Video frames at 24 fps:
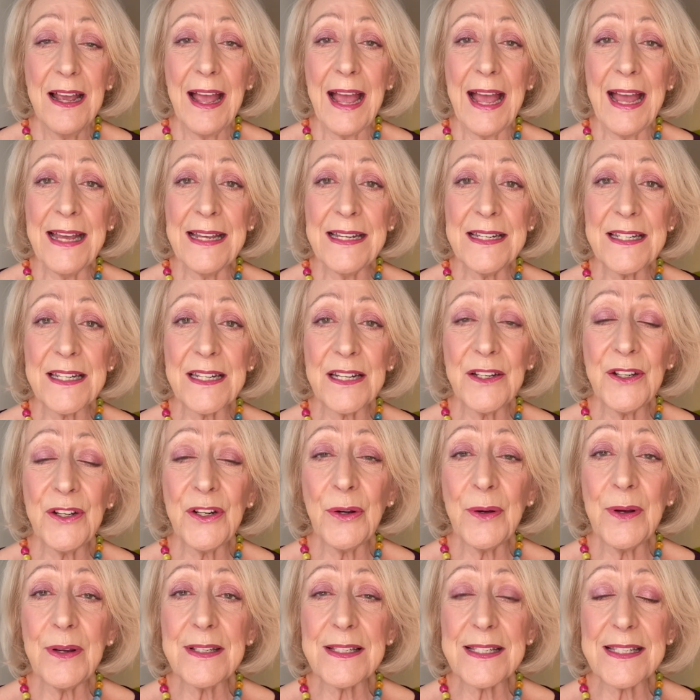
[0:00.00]
And, uh, you
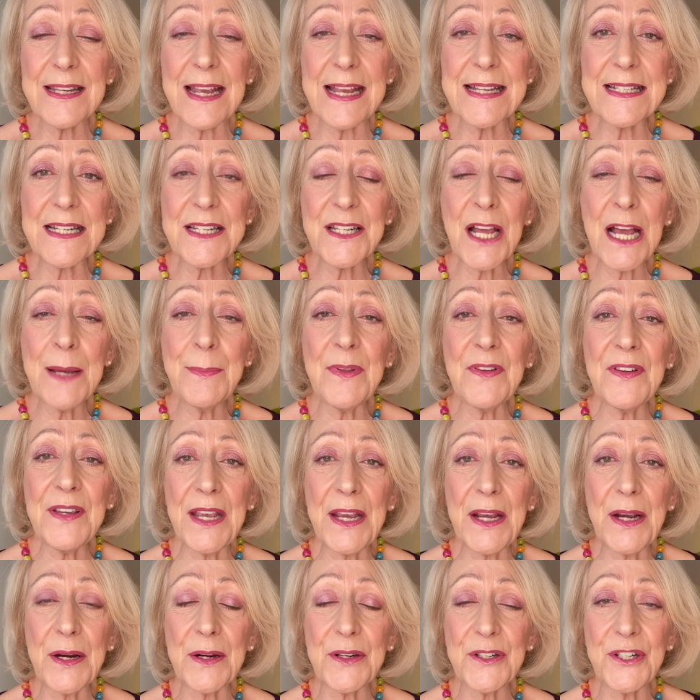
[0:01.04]
know, it's, it's a time of
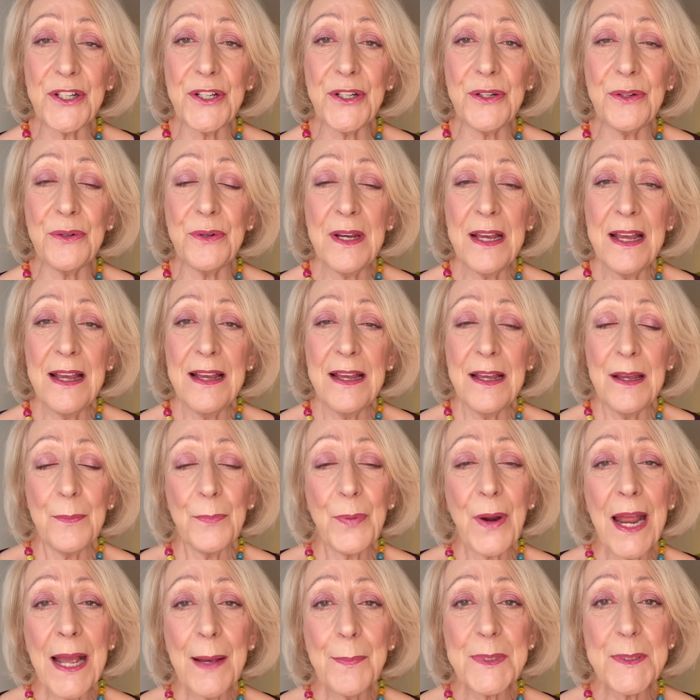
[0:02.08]
year to
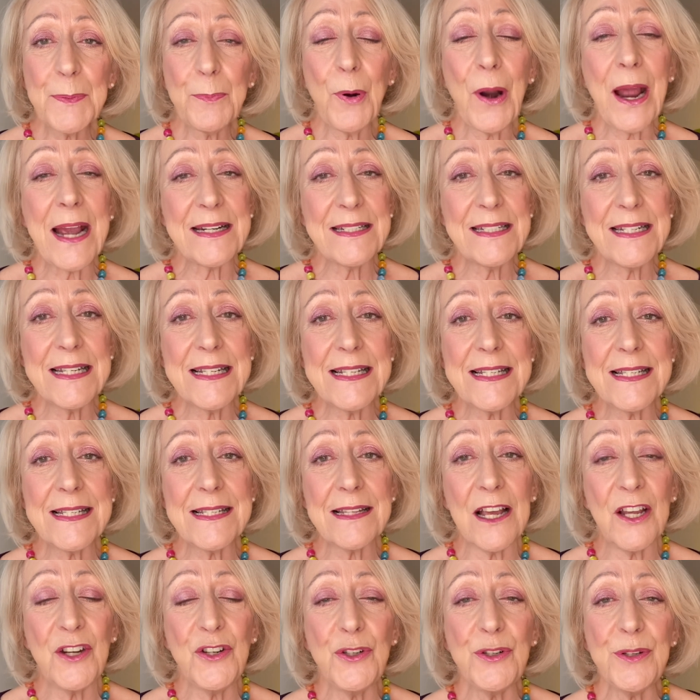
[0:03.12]
perhaps practice
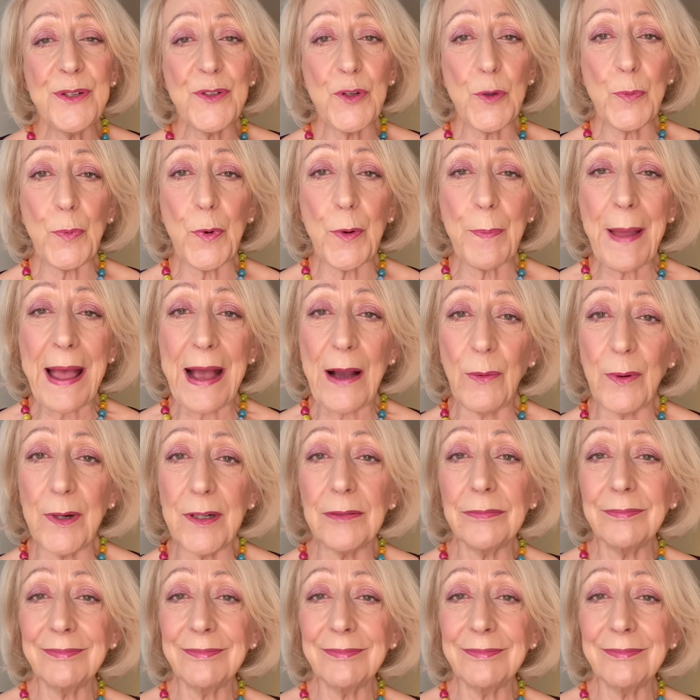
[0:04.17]
a new superpower,